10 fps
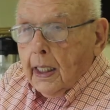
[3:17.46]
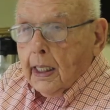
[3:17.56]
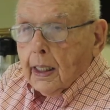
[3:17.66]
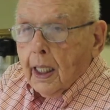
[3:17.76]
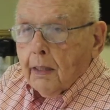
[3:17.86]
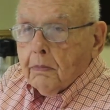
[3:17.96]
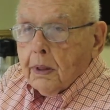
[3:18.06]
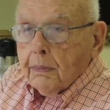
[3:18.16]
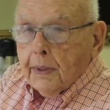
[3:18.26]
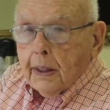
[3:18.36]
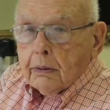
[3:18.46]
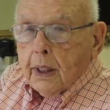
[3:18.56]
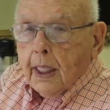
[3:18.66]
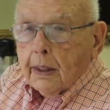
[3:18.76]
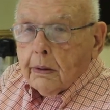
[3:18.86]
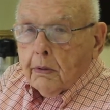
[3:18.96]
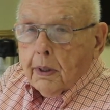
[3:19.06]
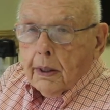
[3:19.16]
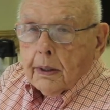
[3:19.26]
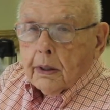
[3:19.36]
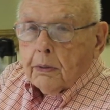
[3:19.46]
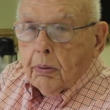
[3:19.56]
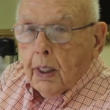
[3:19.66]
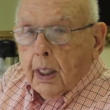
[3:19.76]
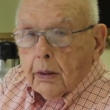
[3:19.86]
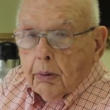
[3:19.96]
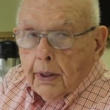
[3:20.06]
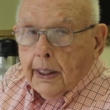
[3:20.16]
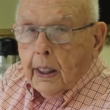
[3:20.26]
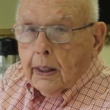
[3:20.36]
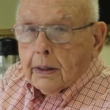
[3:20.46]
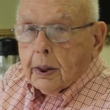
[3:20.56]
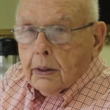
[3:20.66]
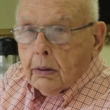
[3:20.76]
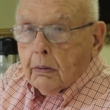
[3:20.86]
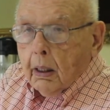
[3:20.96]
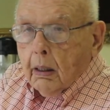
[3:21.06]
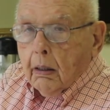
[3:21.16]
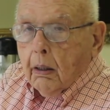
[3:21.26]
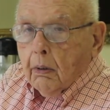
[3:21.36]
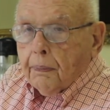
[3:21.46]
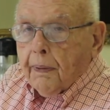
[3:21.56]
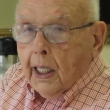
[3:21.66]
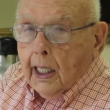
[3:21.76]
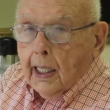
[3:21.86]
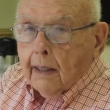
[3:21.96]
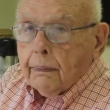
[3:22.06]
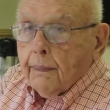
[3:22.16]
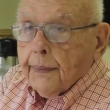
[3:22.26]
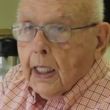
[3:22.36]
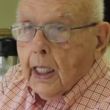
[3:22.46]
and I moved in January the 28th, 2005,